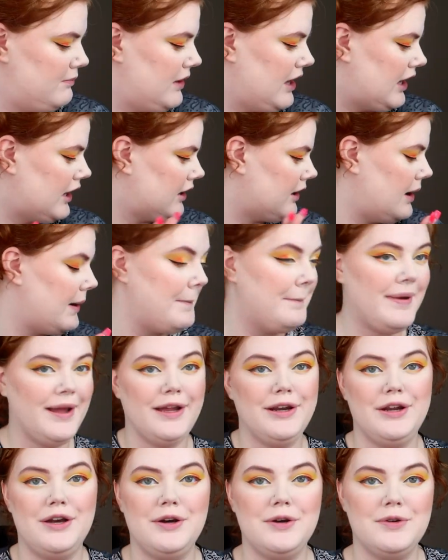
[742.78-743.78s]
Make
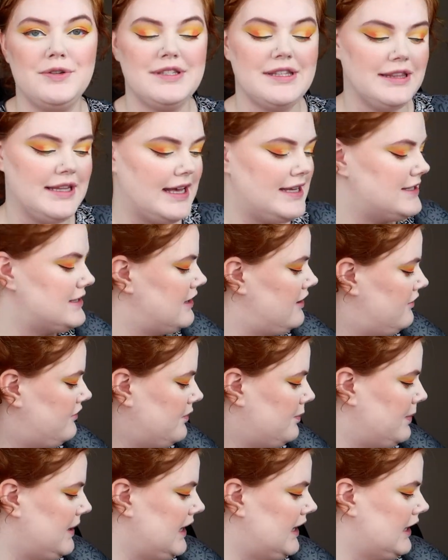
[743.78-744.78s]
my nose less
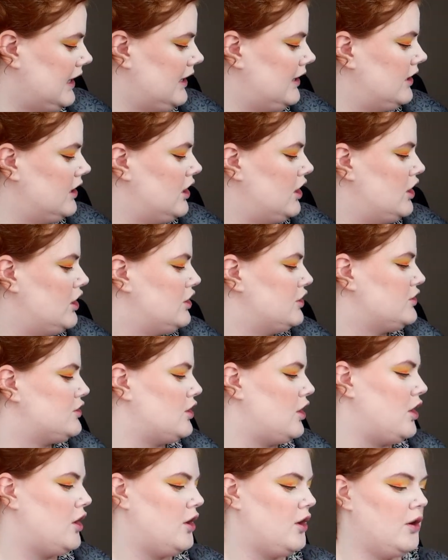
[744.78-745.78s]
of a beacon.
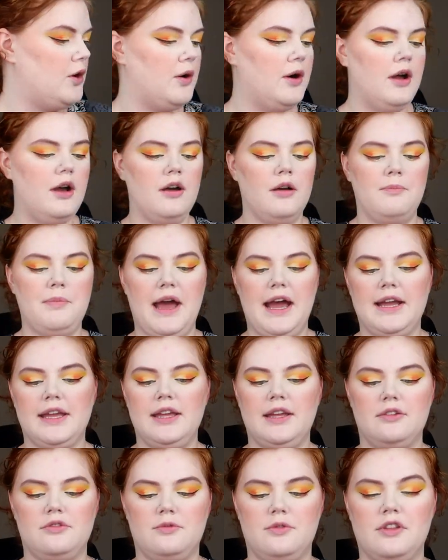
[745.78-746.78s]
So
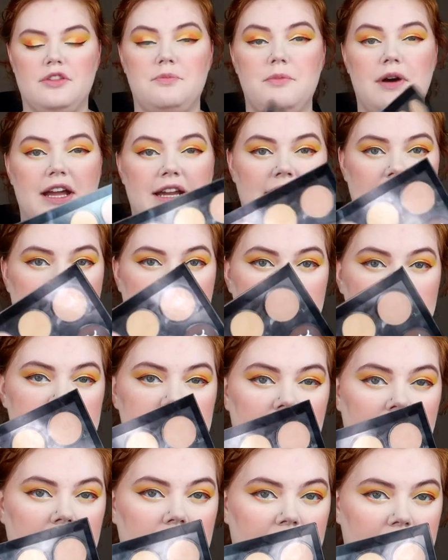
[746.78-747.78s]
back in with my NYX
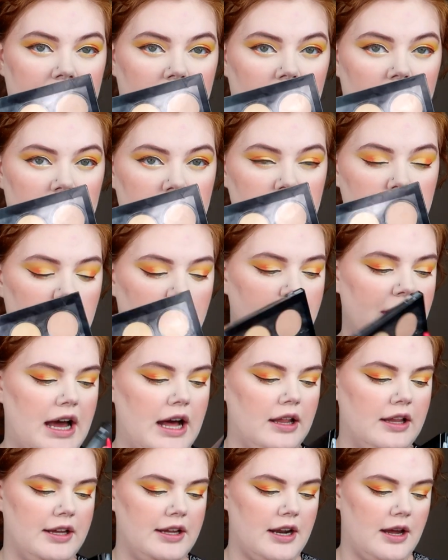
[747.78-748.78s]
highlight and contour
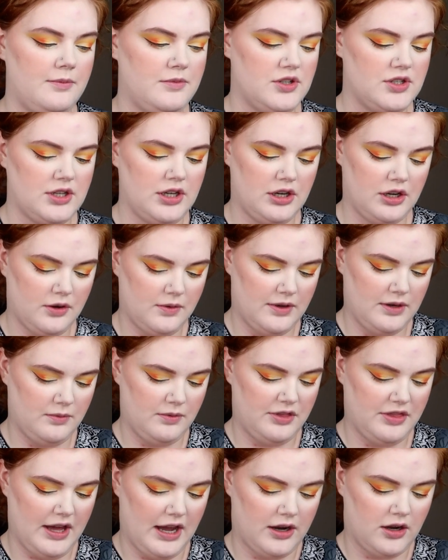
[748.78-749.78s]
palette, I'm just gonna go in
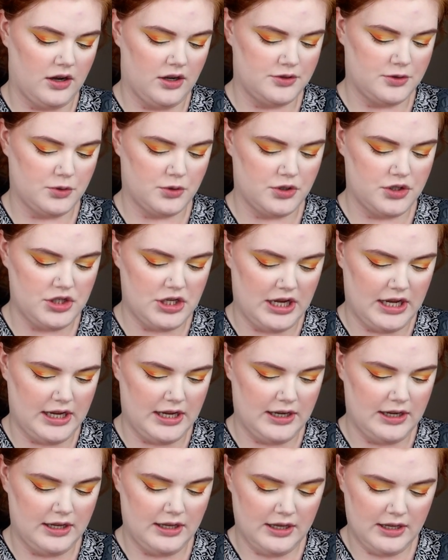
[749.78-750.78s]
with that contour
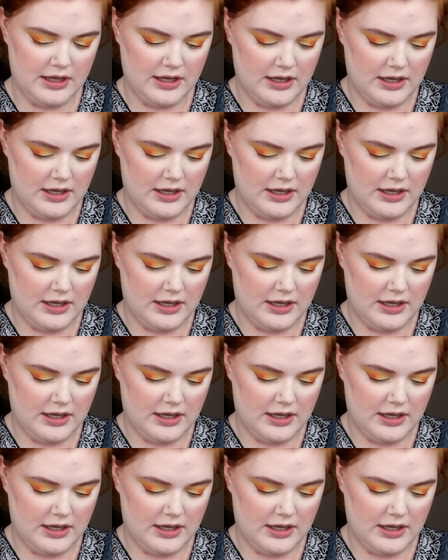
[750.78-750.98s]
shade.